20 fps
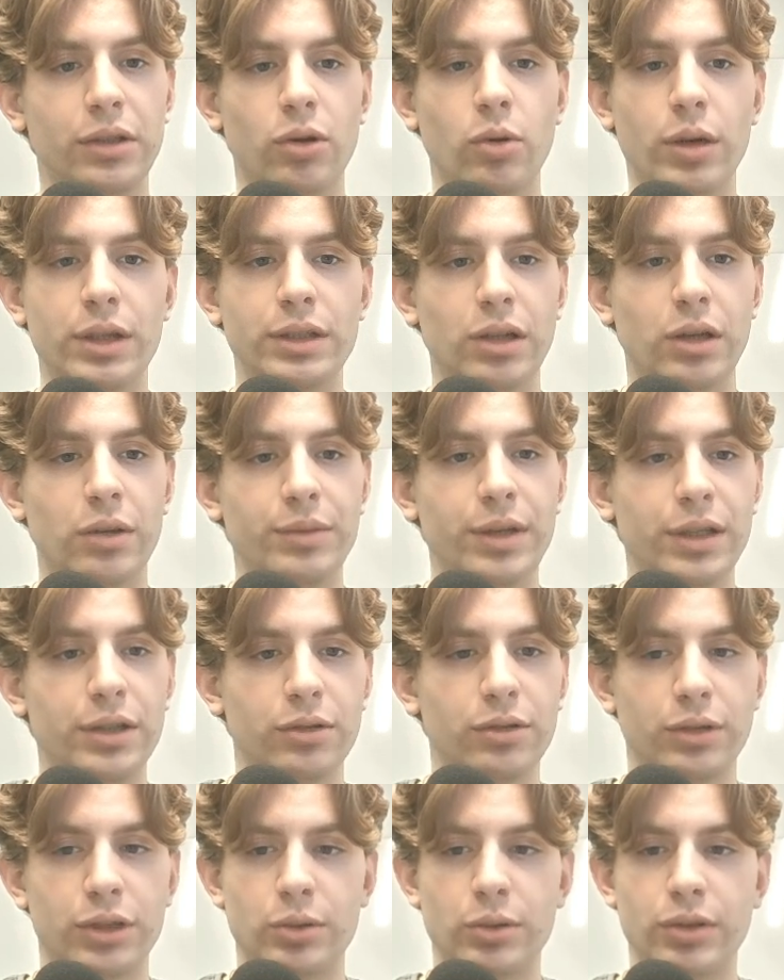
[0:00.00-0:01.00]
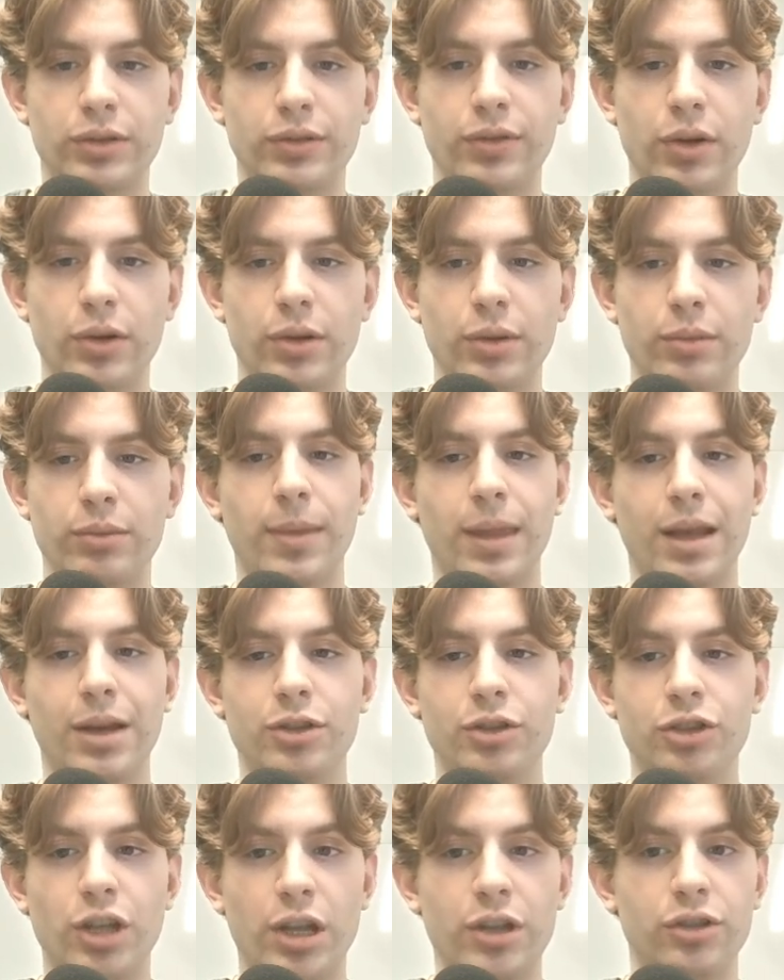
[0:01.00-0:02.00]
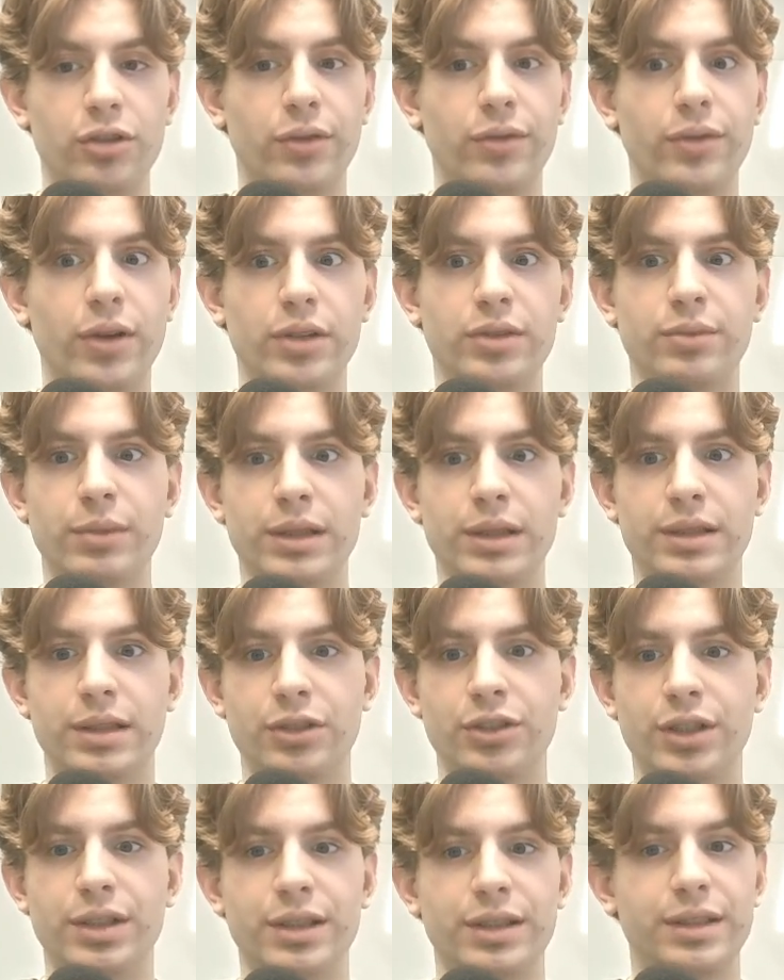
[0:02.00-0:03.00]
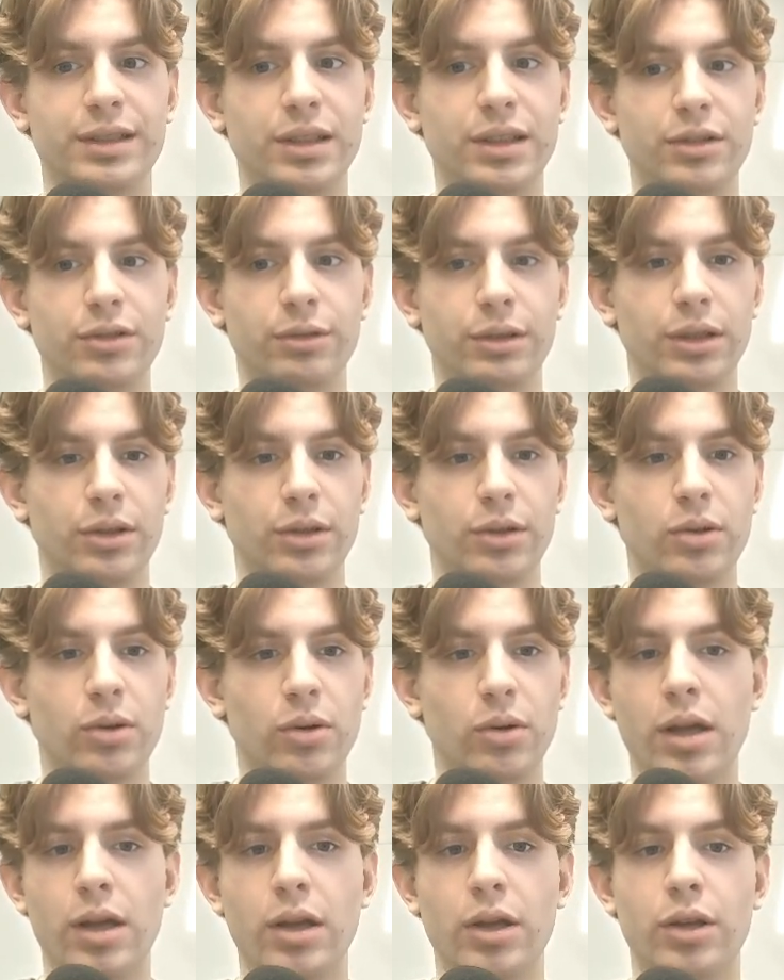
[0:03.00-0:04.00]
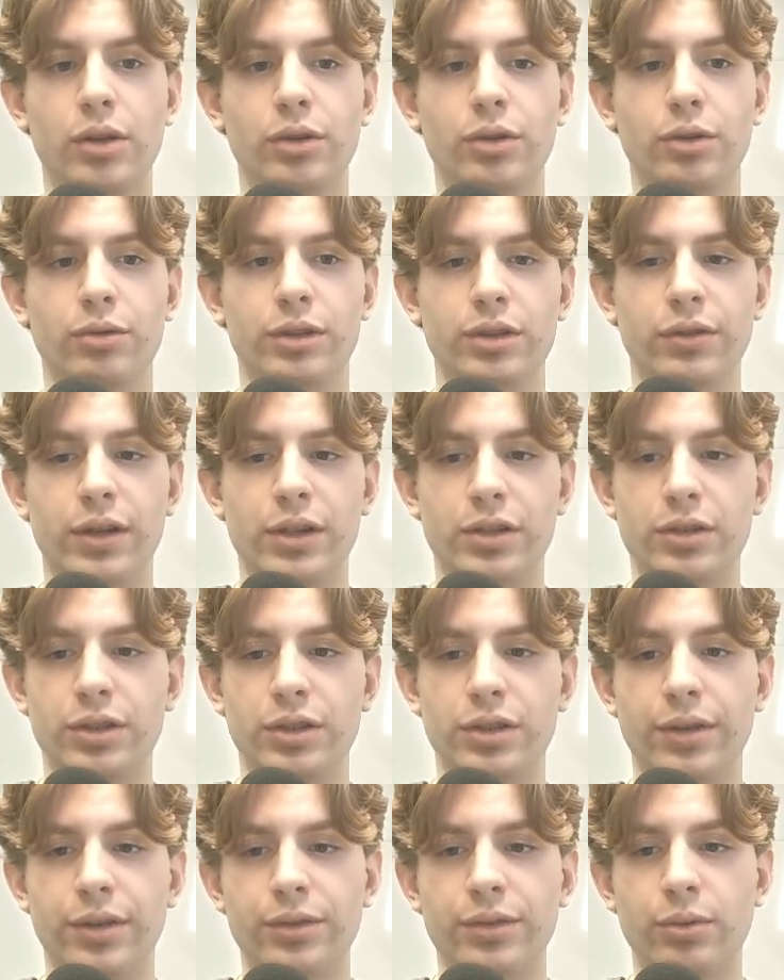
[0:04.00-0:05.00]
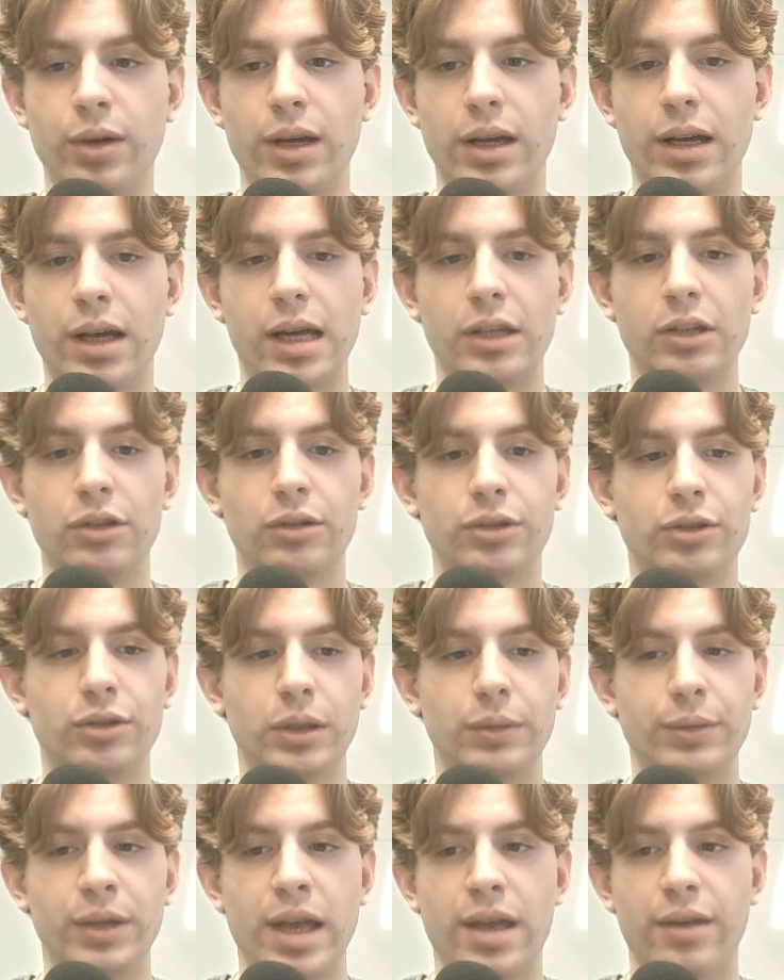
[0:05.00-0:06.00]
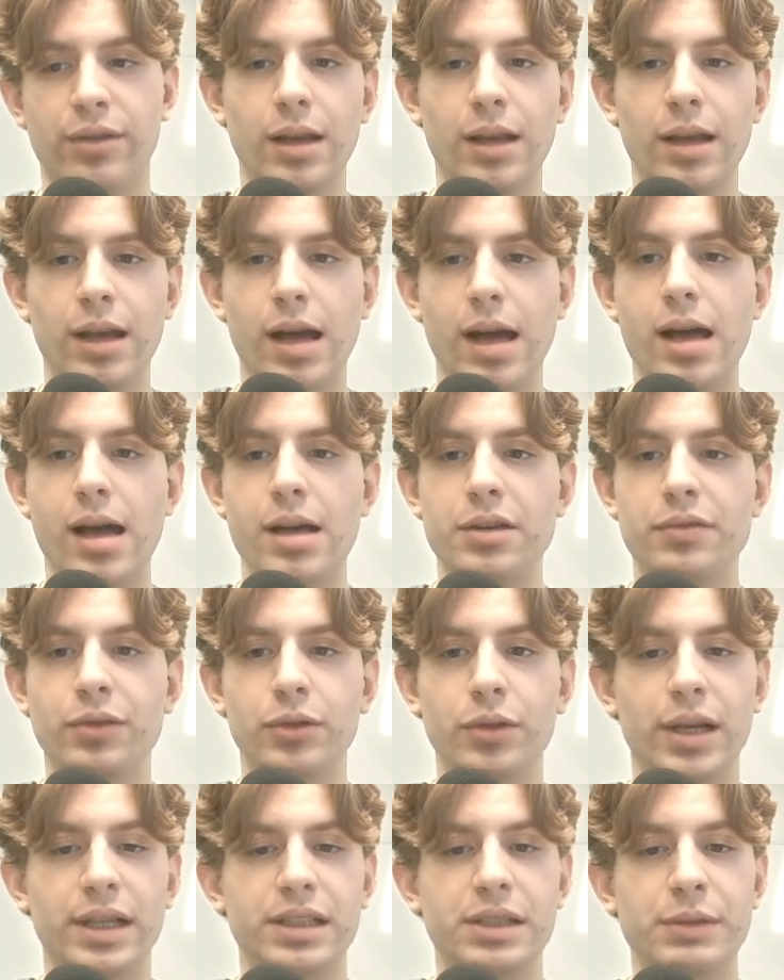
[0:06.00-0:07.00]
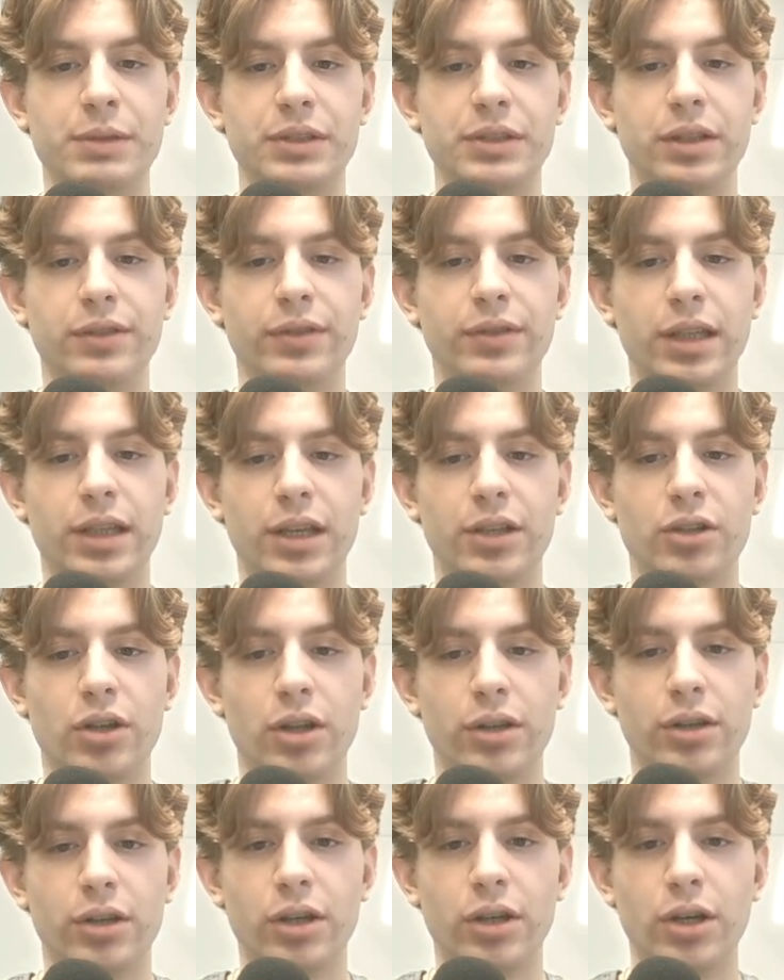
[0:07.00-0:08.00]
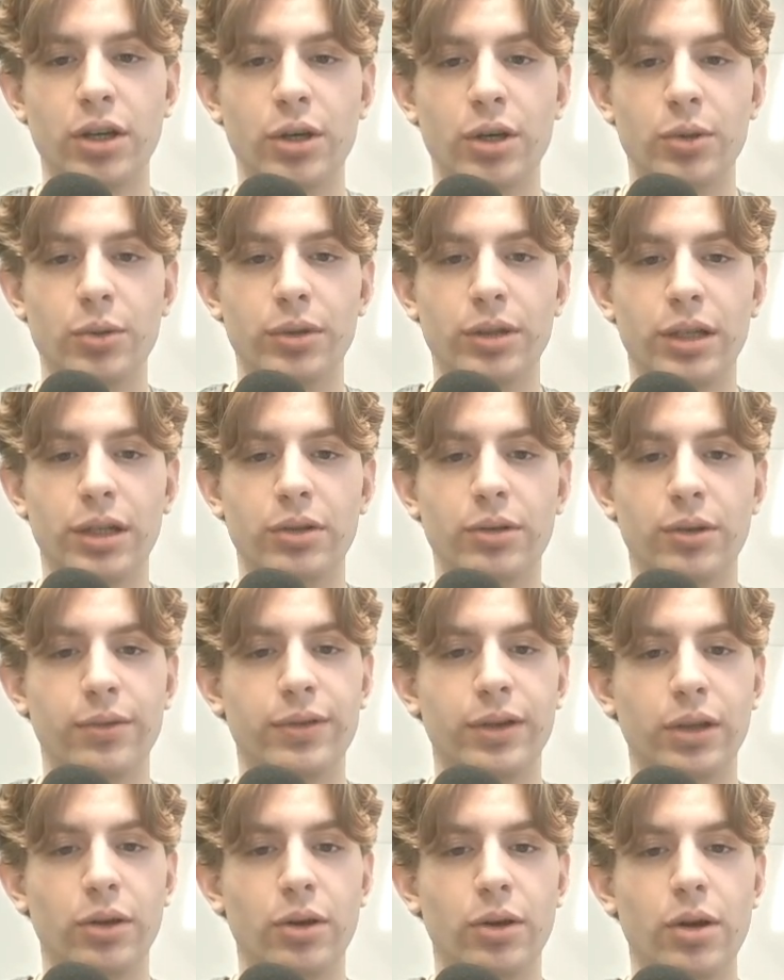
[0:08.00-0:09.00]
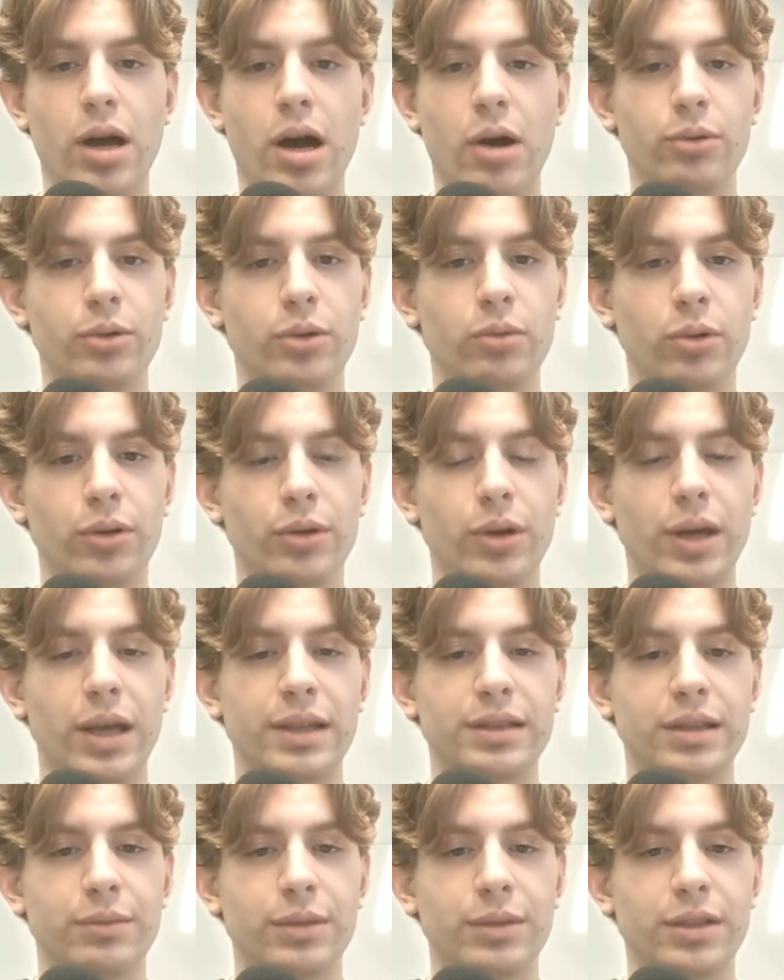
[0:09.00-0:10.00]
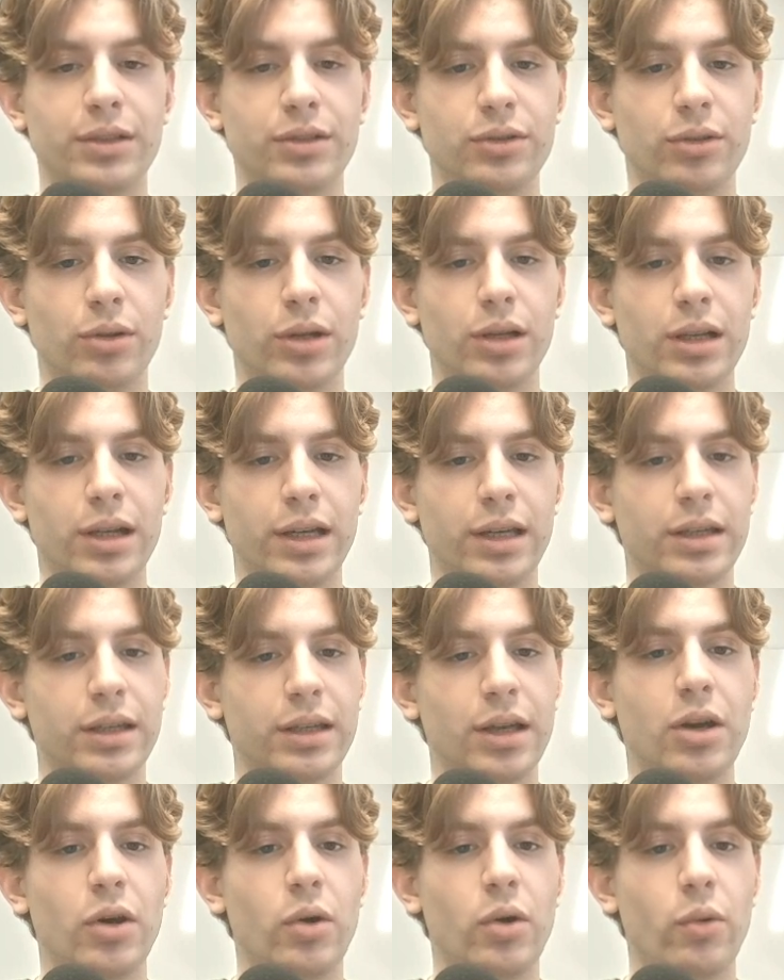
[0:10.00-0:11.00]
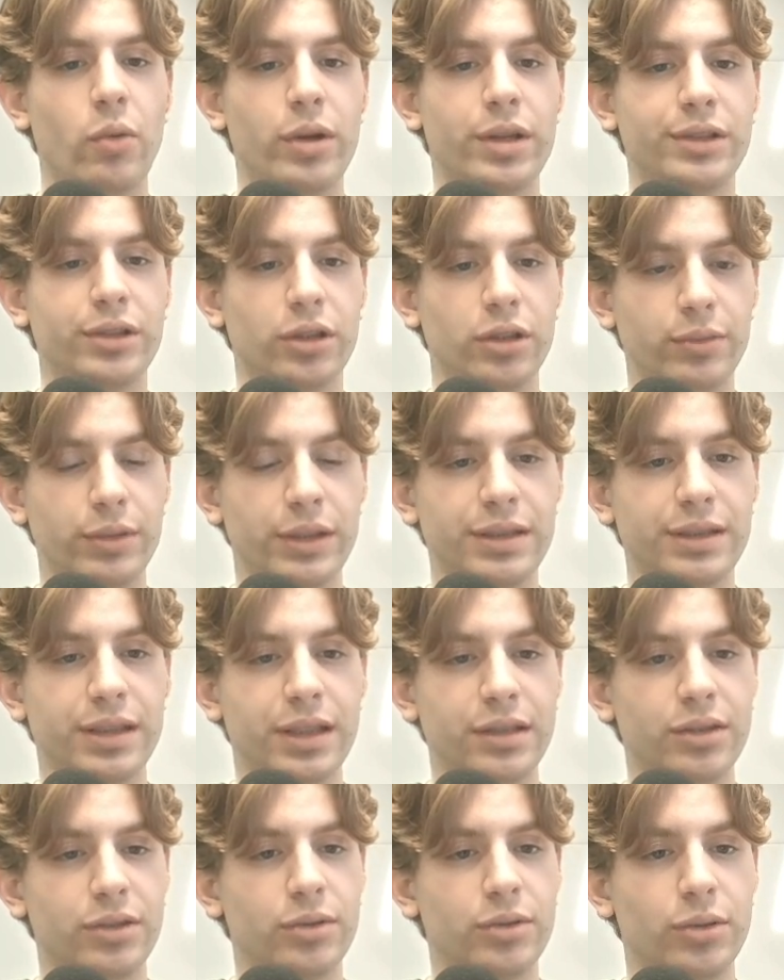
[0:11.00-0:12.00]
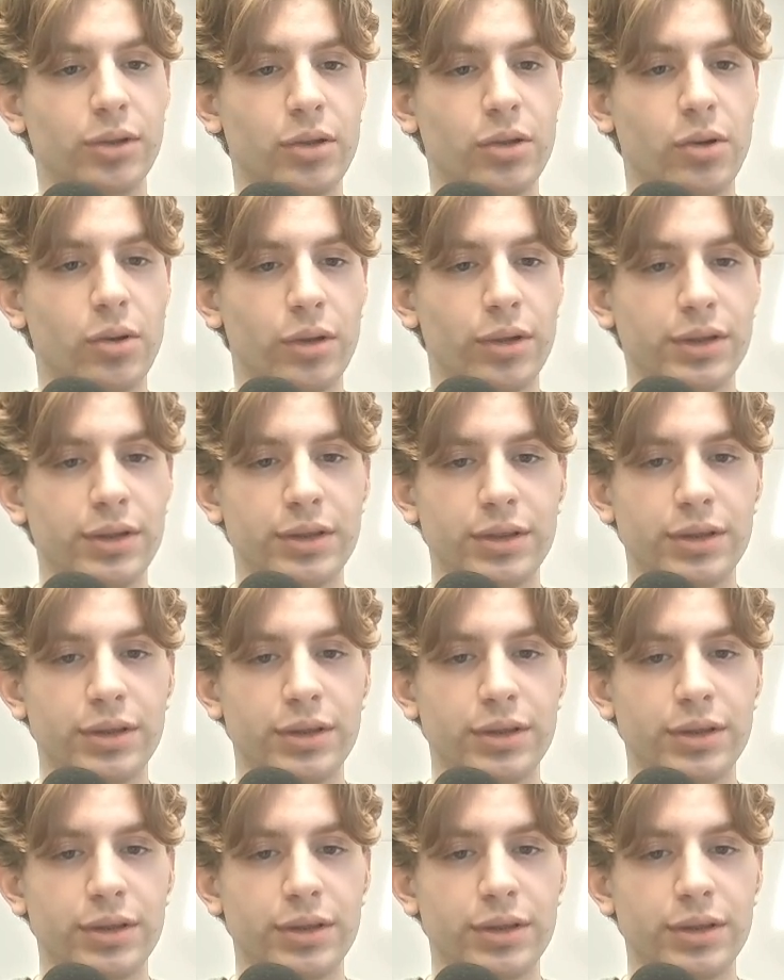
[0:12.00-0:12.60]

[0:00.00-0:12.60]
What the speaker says: update your restaurant's phone number, change the first message that is set during the call, the reservation software, and the answering behavior. And for the SMS notification, you can configure how you want the SMS to look like when it's going to be sent to the callers.